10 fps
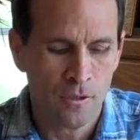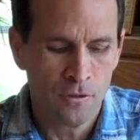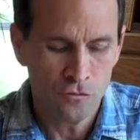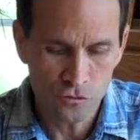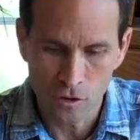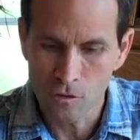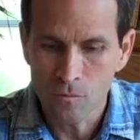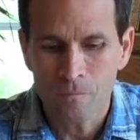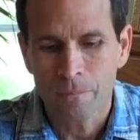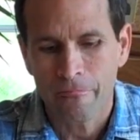
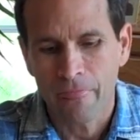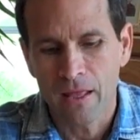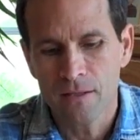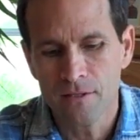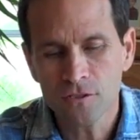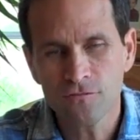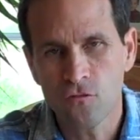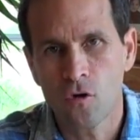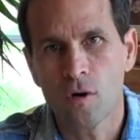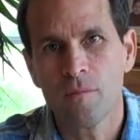So this
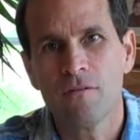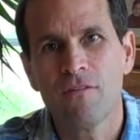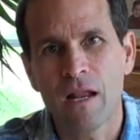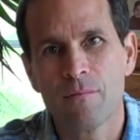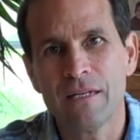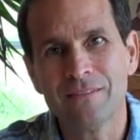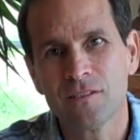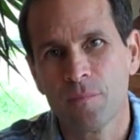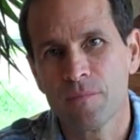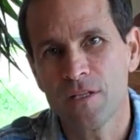form of vitamin D
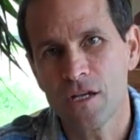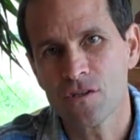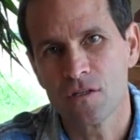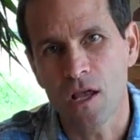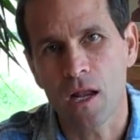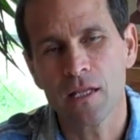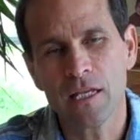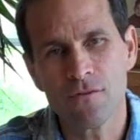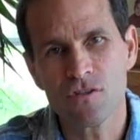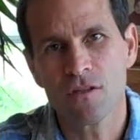supplementation not only
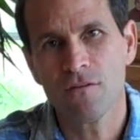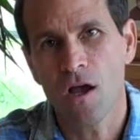gives you the